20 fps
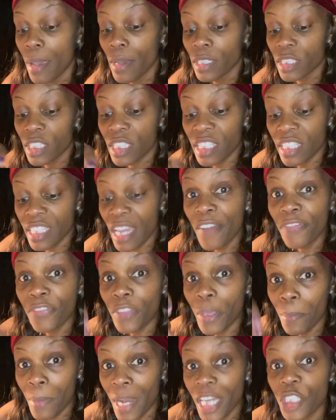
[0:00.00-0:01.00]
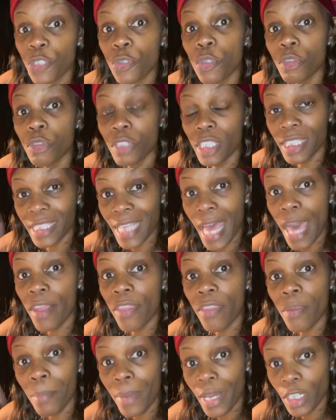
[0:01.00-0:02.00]
Stuff the mushrooms inside
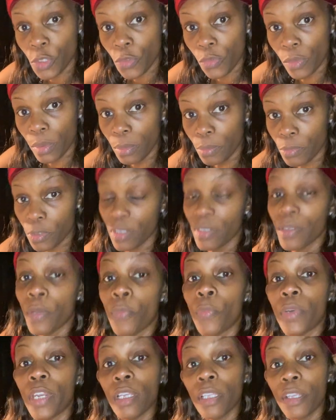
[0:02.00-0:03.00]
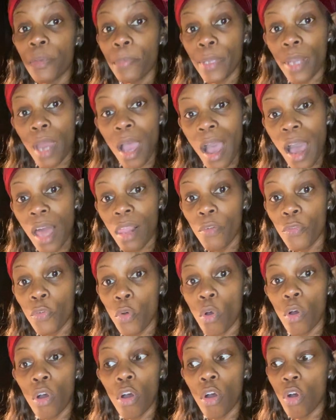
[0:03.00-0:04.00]
of the mushrooms with a little bit of olive
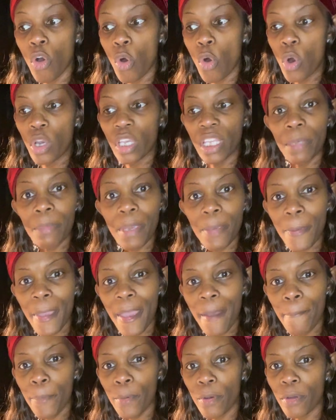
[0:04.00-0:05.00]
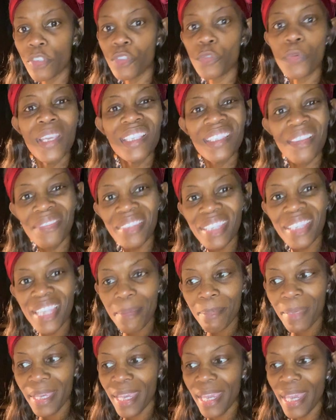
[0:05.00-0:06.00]
oil or lemon pepper, a squeeze of
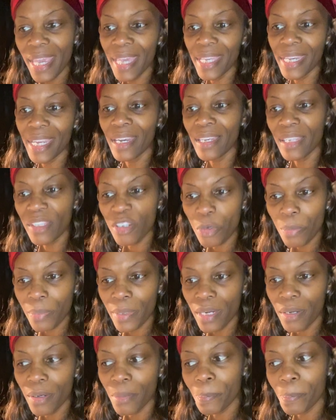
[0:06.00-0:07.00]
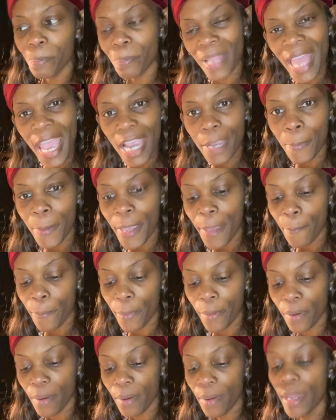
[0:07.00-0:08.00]
lemon, and a little bit of black
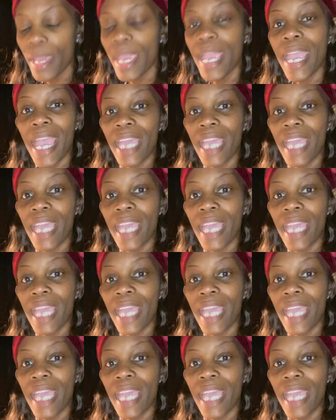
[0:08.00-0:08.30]
pepper.